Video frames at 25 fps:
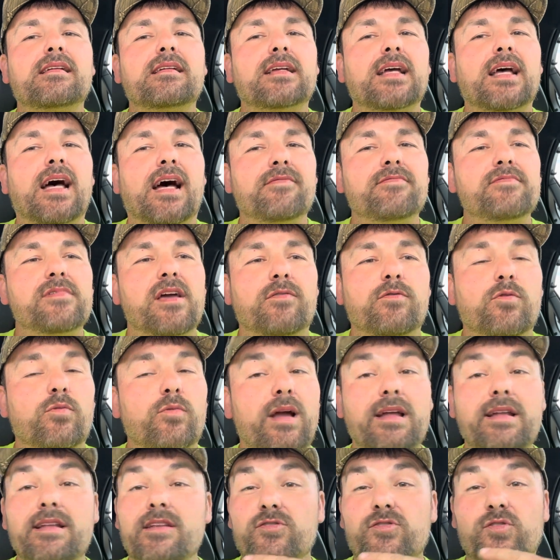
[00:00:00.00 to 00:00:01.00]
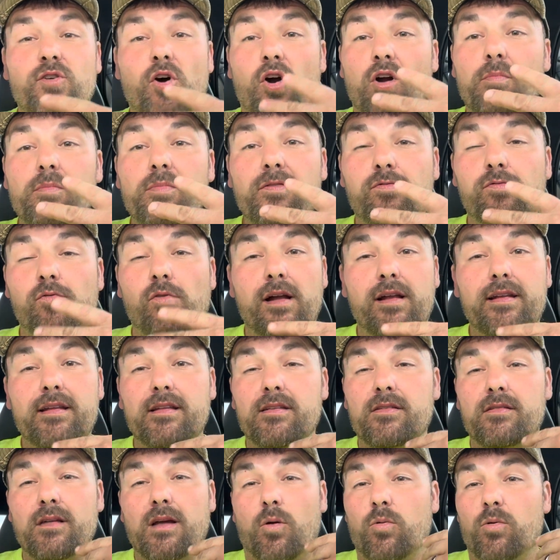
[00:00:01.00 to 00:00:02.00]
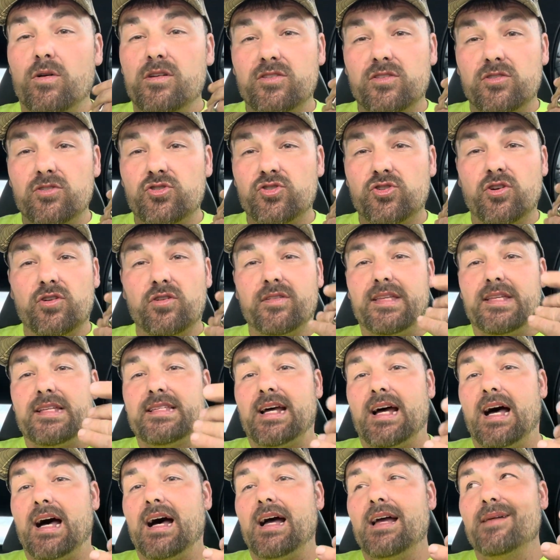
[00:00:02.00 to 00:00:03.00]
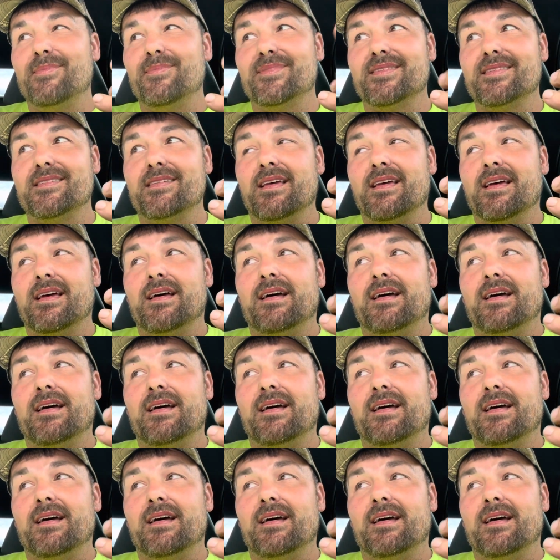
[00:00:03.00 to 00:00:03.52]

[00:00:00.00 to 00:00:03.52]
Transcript: I've never ran this car before. I wasn't sure of the times.